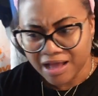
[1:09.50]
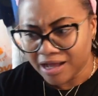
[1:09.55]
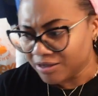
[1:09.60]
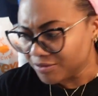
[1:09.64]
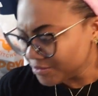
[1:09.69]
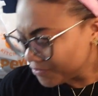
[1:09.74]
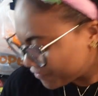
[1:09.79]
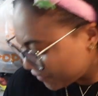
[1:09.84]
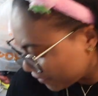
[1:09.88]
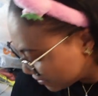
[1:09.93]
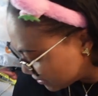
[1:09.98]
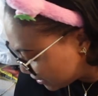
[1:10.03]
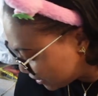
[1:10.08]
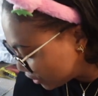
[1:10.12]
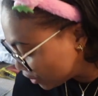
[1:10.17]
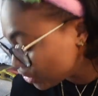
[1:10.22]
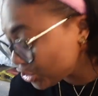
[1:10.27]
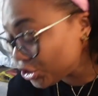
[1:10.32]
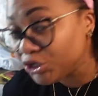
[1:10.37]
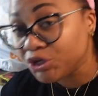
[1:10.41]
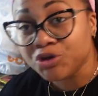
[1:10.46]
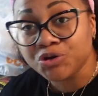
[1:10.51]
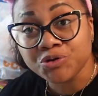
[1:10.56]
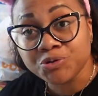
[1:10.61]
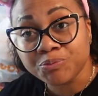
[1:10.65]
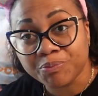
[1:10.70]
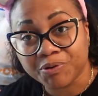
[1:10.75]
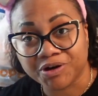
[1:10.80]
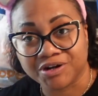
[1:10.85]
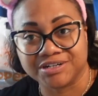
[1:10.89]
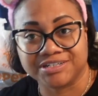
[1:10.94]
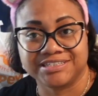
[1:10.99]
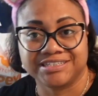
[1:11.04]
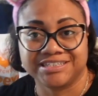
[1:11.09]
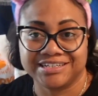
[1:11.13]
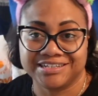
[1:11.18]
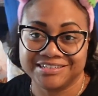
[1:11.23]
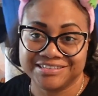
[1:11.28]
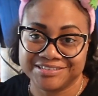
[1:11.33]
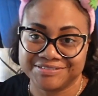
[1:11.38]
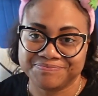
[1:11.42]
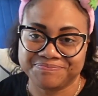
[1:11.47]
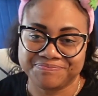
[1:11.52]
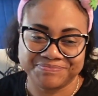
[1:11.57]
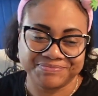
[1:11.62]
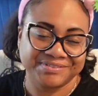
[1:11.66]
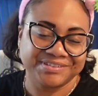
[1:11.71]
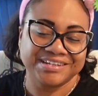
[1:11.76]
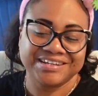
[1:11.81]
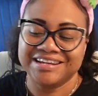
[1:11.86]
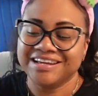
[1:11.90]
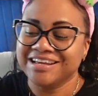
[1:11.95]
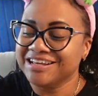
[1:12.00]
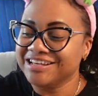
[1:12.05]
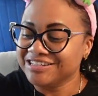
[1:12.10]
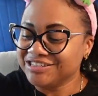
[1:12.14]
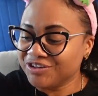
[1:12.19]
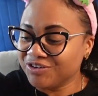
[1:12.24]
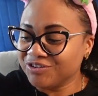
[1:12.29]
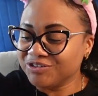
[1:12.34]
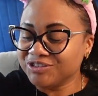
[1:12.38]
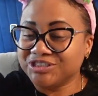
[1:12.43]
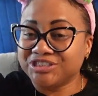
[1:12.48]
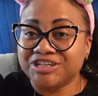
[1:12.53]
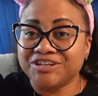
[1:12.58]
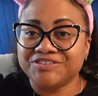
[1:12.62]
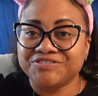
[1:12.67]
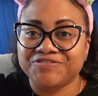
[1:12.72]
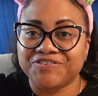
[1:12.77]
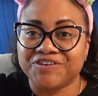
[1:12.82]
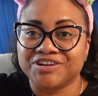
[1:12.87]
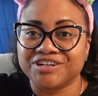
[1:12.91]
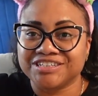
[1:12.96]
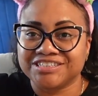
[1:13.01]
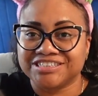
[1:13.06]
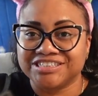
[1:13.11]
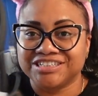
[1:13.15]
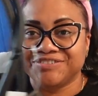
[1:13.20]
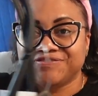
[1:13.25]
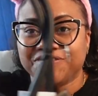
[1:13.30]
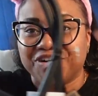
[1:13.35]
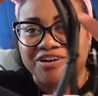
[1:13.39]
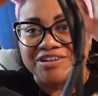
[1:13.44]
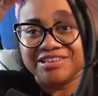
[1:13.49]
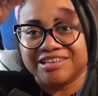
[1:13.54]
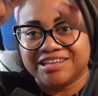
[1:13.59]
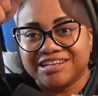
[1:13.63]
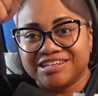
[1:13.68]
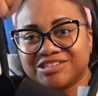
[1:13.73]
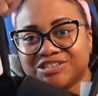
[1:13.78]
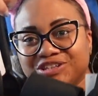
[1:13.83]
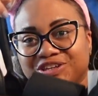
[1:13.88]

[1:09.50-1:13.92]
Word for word: We found these cute purses. So she first, she found this